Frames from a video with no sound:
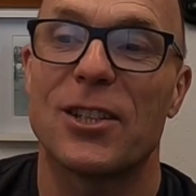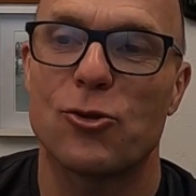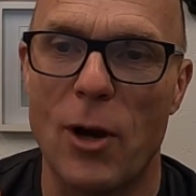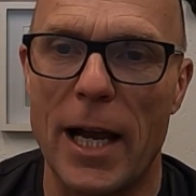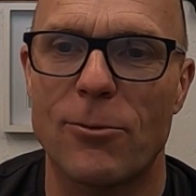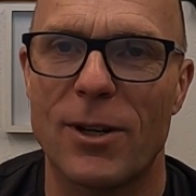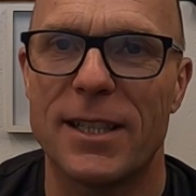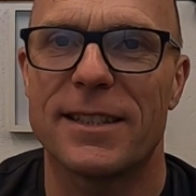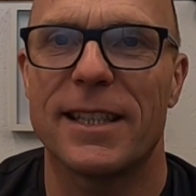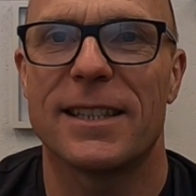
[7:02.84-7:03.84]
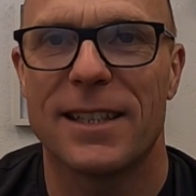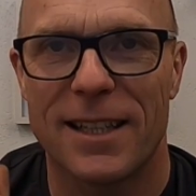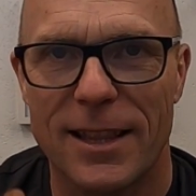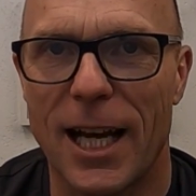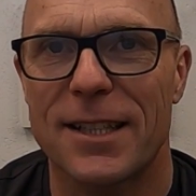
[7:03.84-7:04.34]
drag racing.
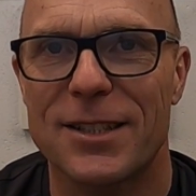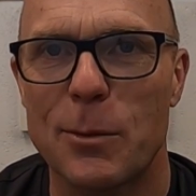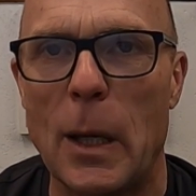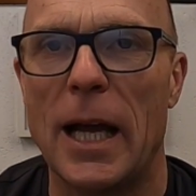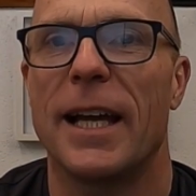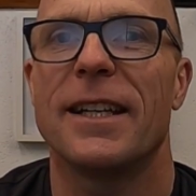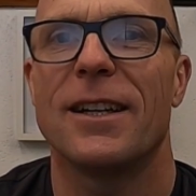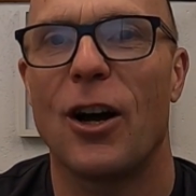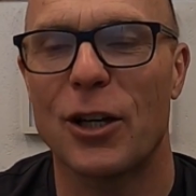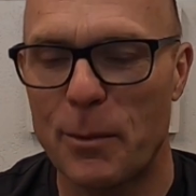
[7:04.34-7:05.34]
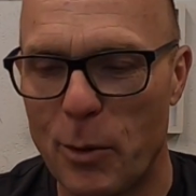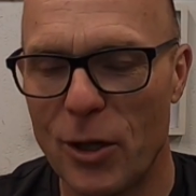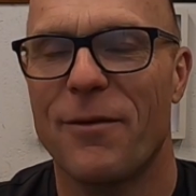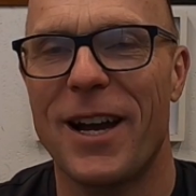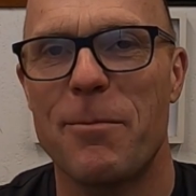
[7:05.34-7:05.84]
That's the plan. I'm going to
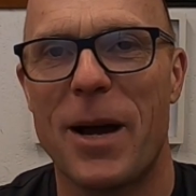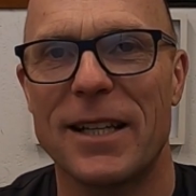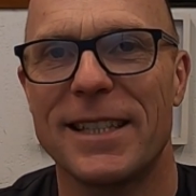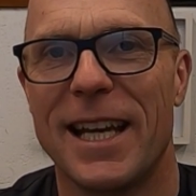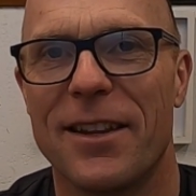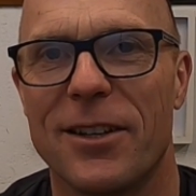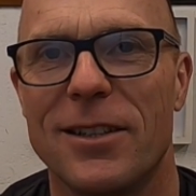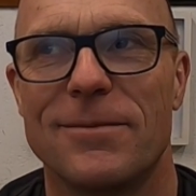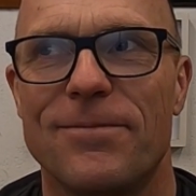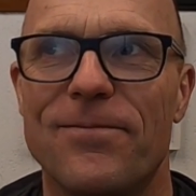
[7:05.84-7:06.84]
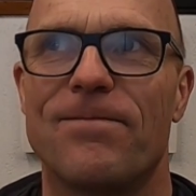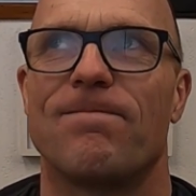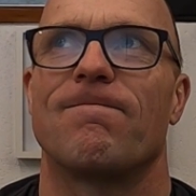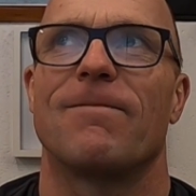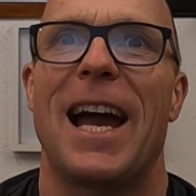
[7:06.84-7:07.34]
put the van back together,
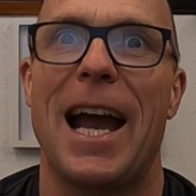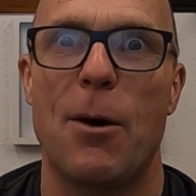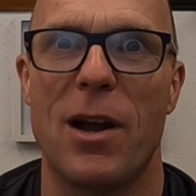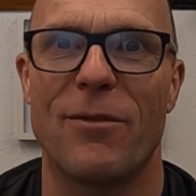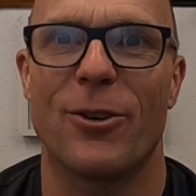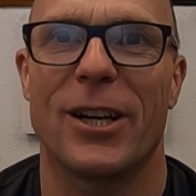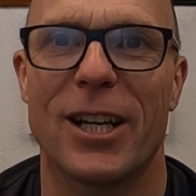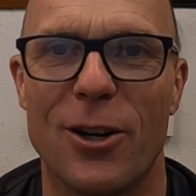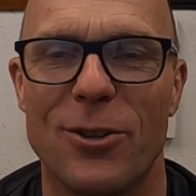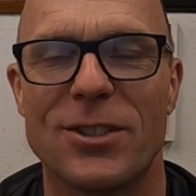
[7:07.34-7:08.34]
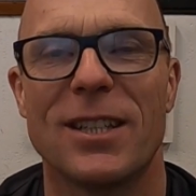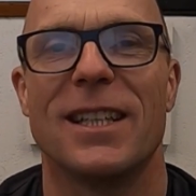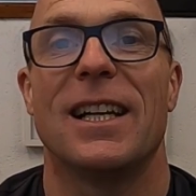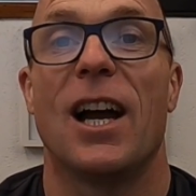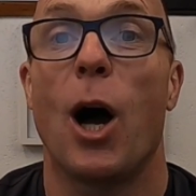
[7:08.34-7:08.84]
however it goes.
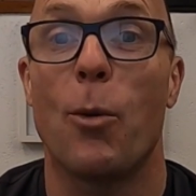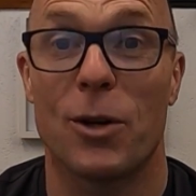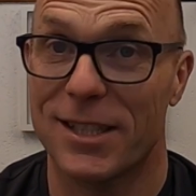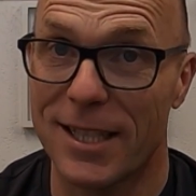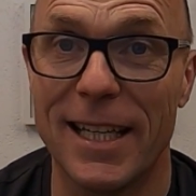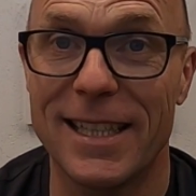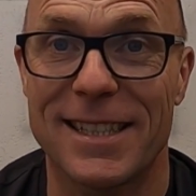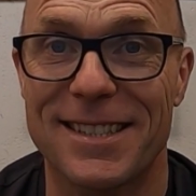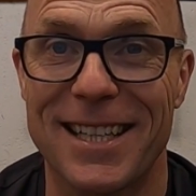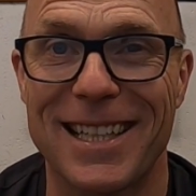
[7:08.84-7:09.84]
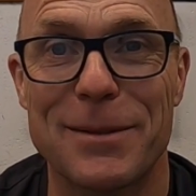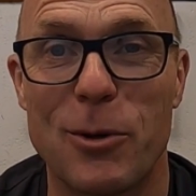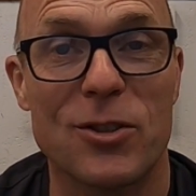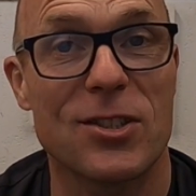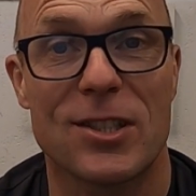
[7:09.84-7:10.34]
I want to take it to
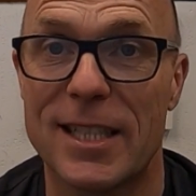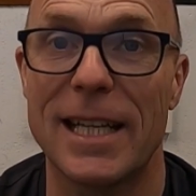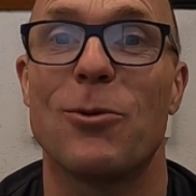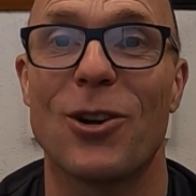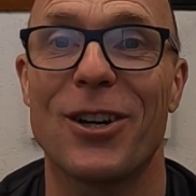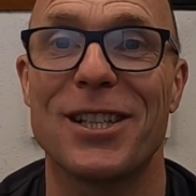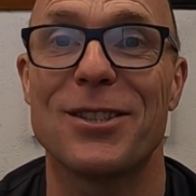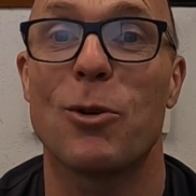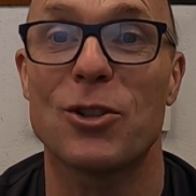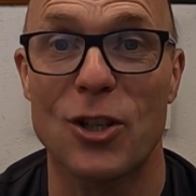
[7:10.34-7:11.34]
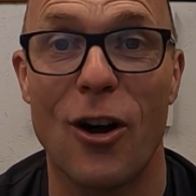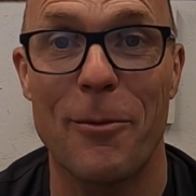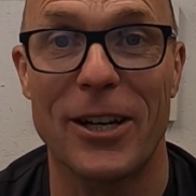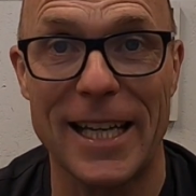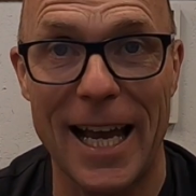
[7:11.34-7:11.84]
Santapod, see what time
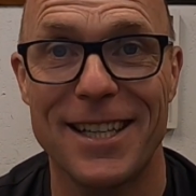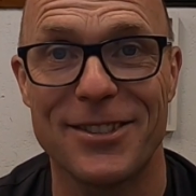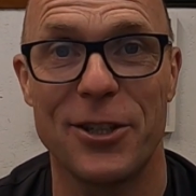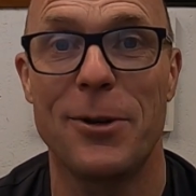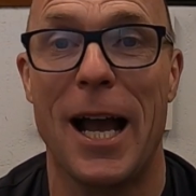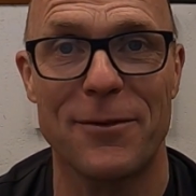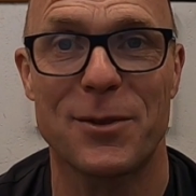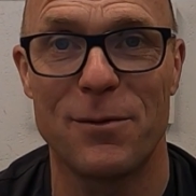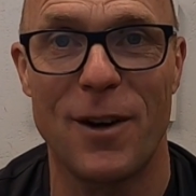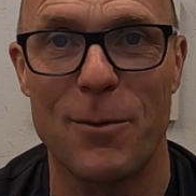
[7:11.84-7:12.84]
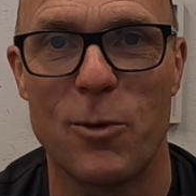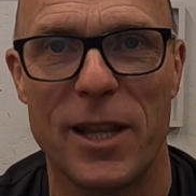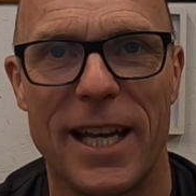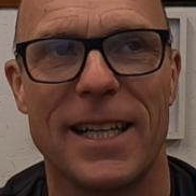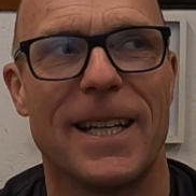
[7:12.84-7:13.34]
I can do, have some fun
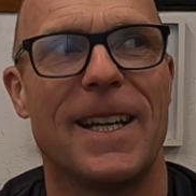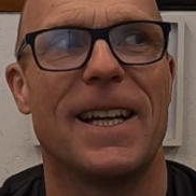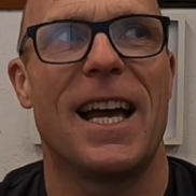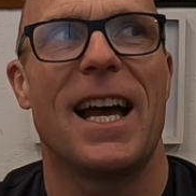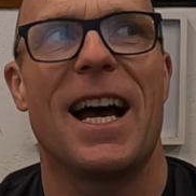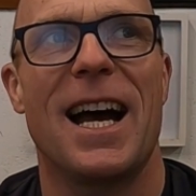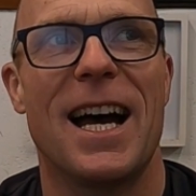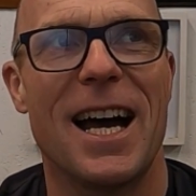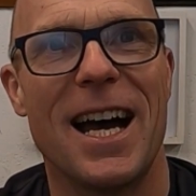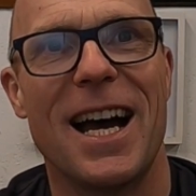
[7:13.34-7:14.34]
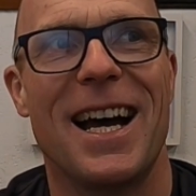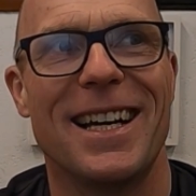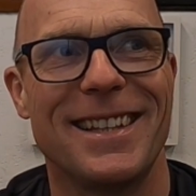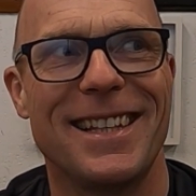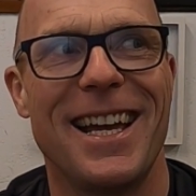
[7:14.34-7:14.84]
with it,
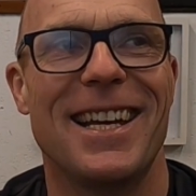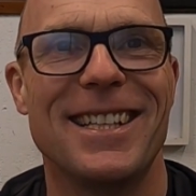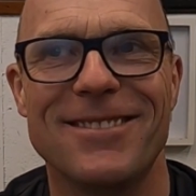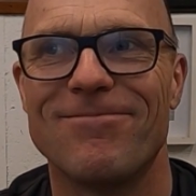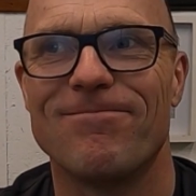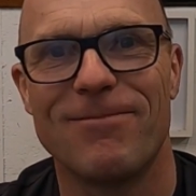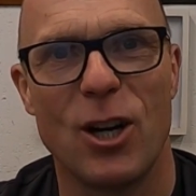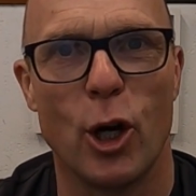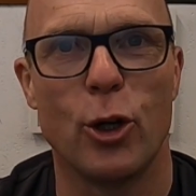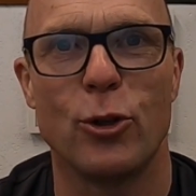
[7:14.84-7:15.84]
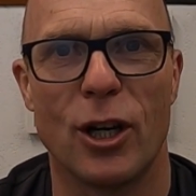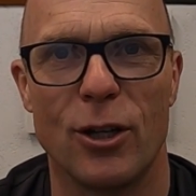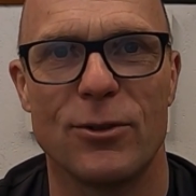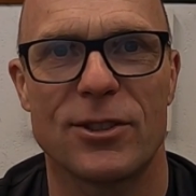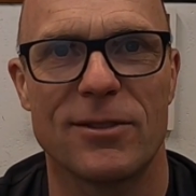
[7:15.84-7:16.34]
and then who
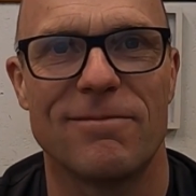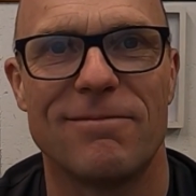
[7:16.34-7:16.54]
knows?